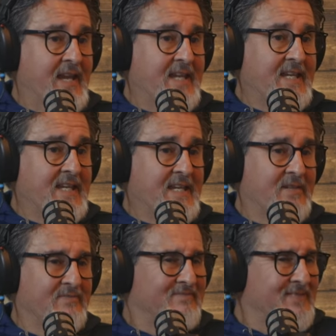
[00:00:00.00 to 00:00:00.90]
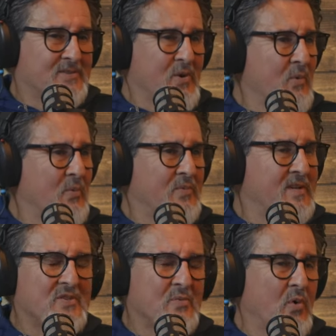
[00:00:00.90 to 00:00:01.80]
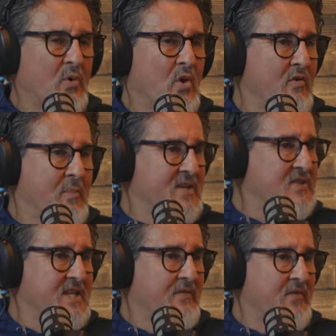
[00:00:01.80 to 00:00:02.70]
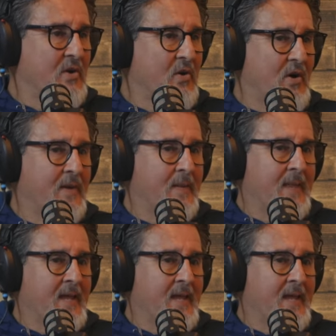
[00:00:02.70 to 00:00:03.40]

And he sort of doesn't roll over, but he doesn't hit it very hard